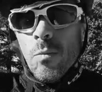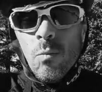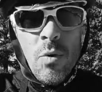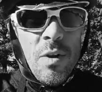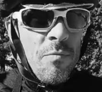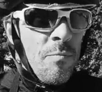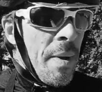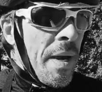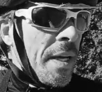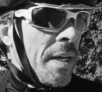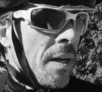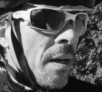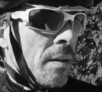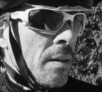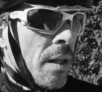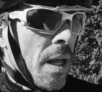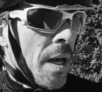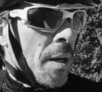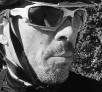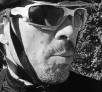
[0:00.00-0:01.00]
we've made a
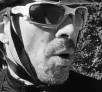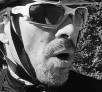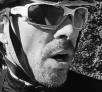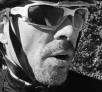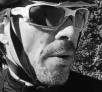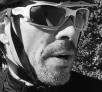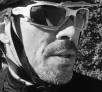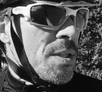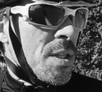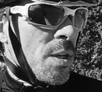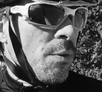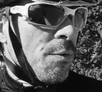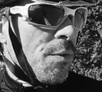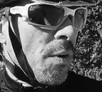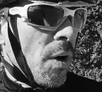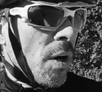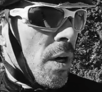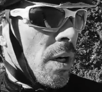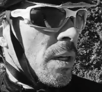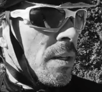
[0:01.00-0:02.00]
lot of progress so
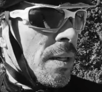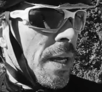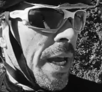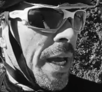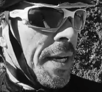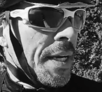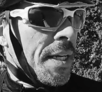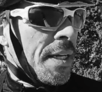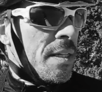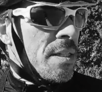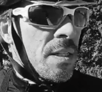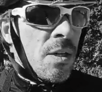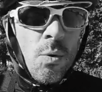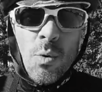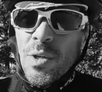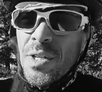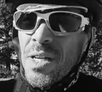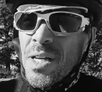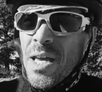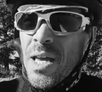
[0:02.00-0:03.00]
far, and it is
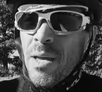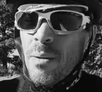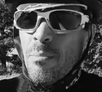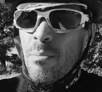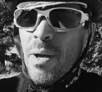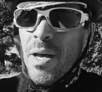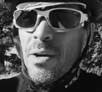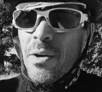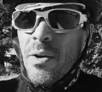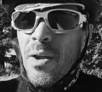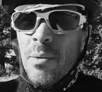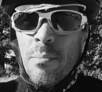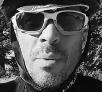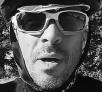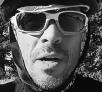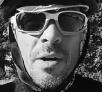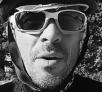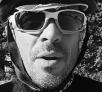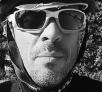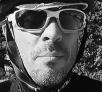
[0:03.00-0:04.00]
going to get better and
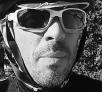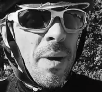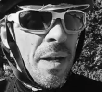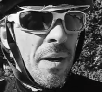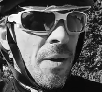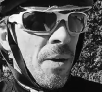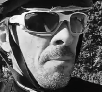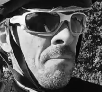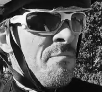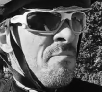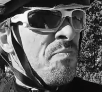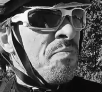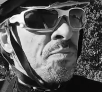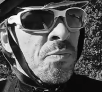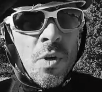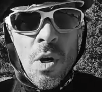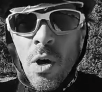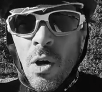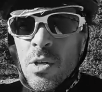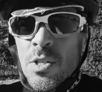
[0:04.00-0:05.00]
better and better.
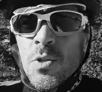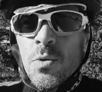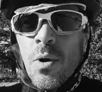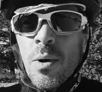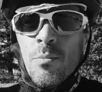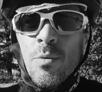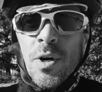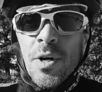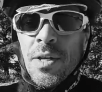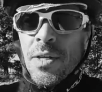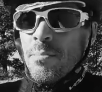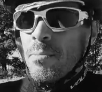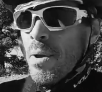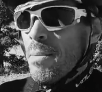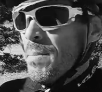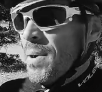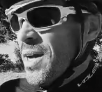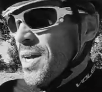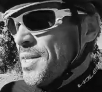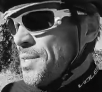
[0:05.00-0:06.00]
Also, I'm running in my
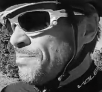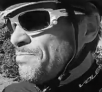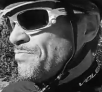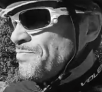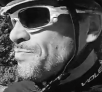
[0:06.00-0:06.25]
mind